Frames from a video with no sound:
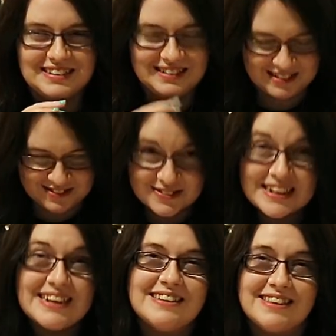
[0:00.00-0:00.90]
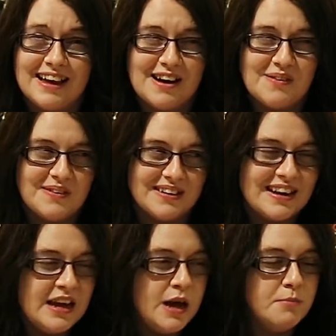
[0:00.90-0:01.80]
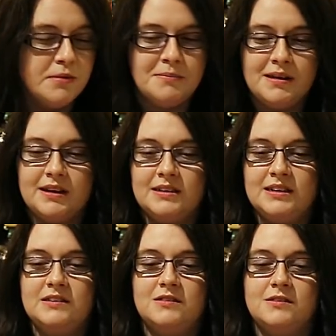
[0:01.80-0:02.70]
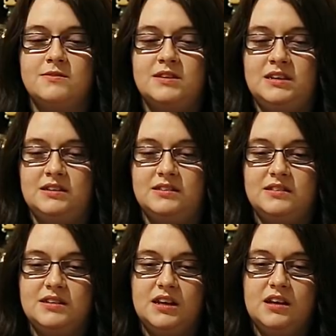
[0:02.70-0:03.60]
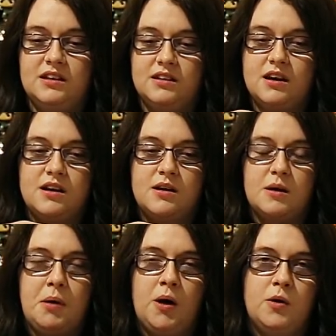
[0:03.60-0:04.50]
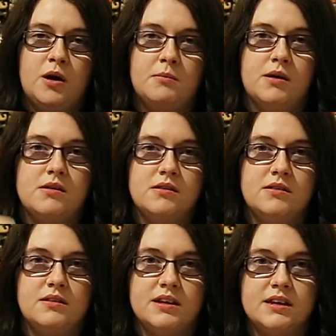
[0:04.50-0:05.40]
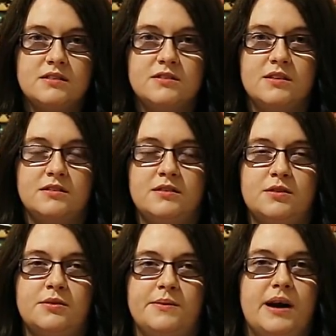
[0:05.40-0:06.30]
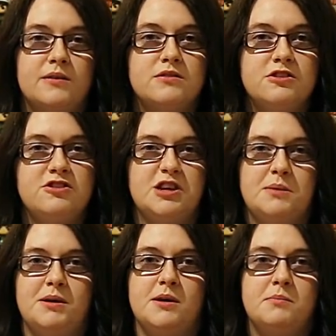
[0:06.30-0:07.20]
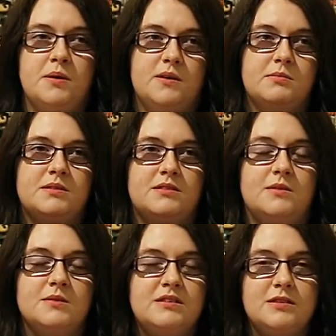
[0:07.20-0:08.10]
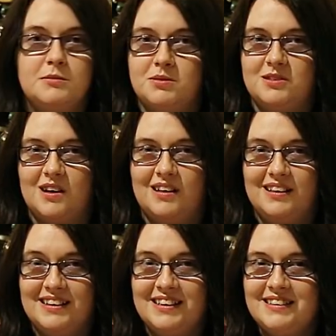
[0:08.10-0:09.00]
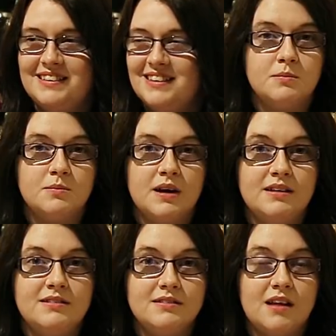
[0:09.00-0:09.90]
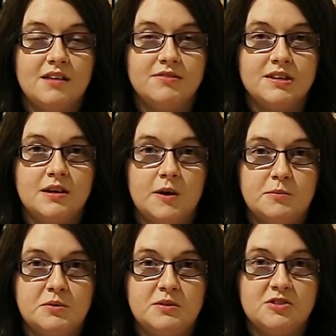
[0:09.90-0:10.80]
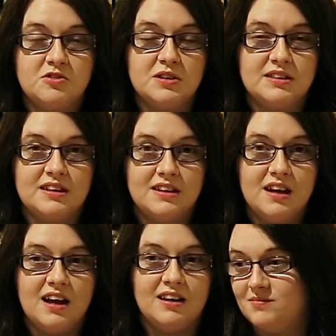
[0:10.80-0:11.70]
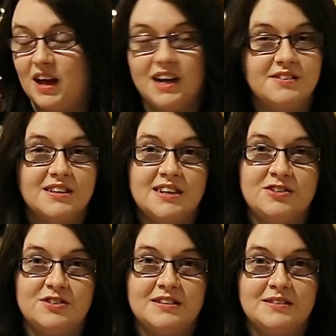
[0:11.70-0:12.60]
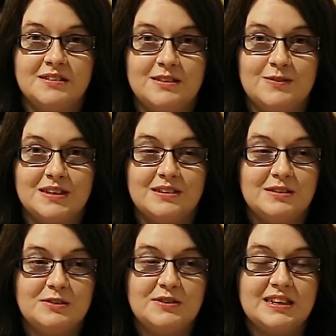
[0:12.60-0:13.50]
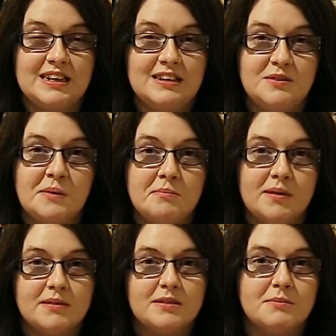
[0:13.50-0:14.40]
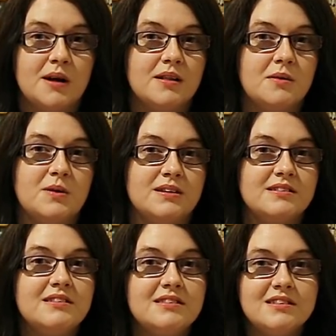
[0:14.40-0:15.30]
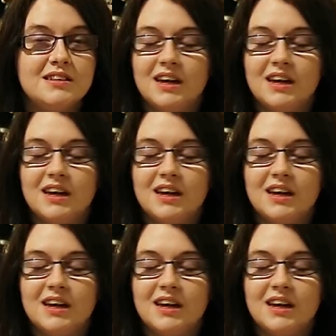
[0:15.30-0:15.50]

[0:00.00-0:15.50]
to read that one. Maybe I need to read Pokemon, like dotted throughout, to cheer me up. Pokemon's always super jolly. Well, I really hope you enjoyed that. I really enjoy doing these videos. It's really neat to unbox them all at once